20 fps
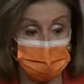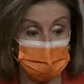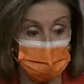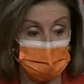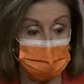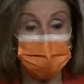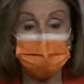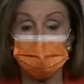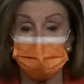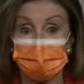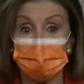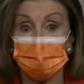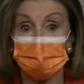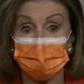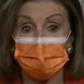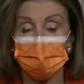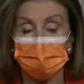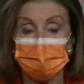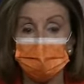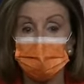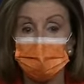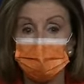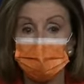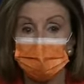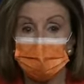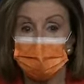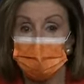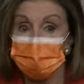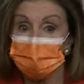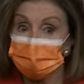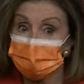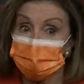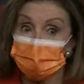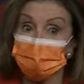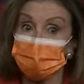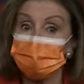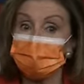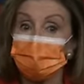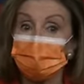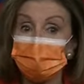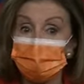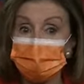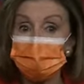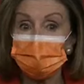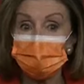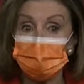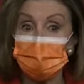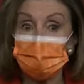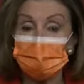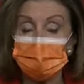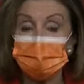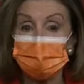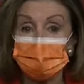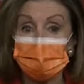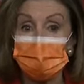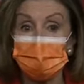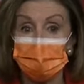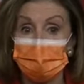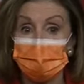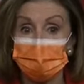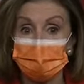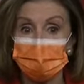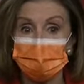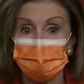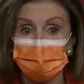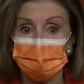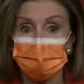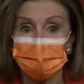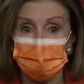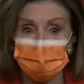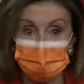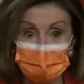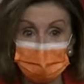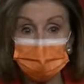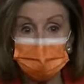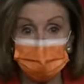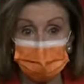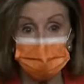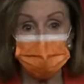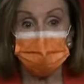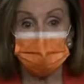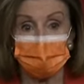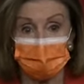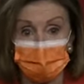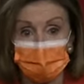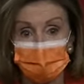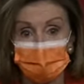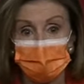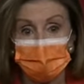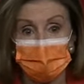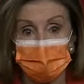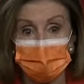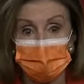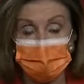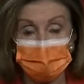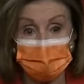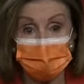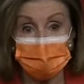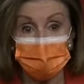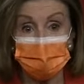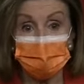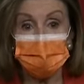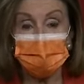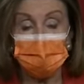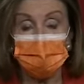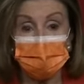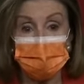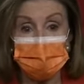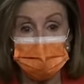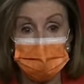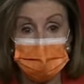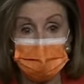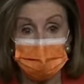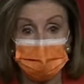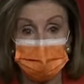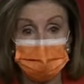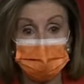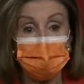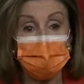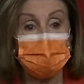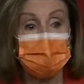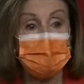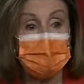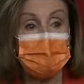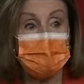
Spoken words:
infrastructure, which might not have been one we had 20 years ago, is important now. So